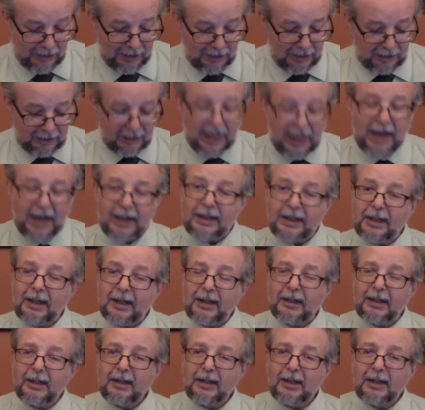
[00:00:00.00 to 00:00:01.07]

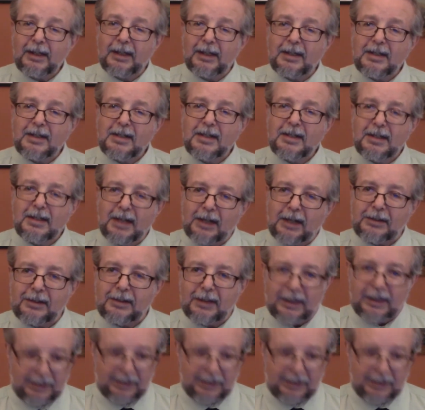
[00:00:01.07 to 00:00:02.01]
lacking in nothing.